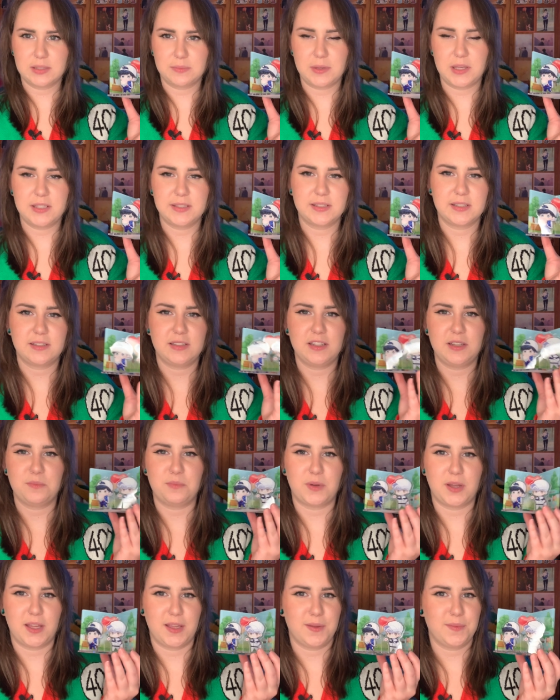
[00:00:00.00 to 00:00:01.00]
basically,
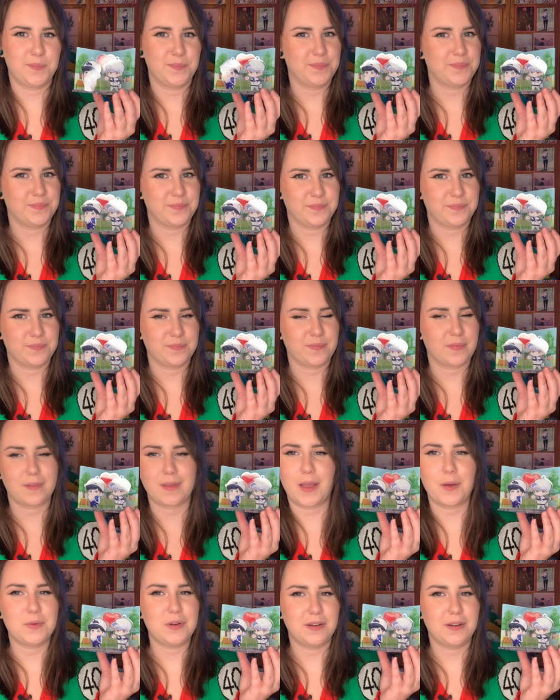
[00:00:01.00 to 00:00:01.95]
but I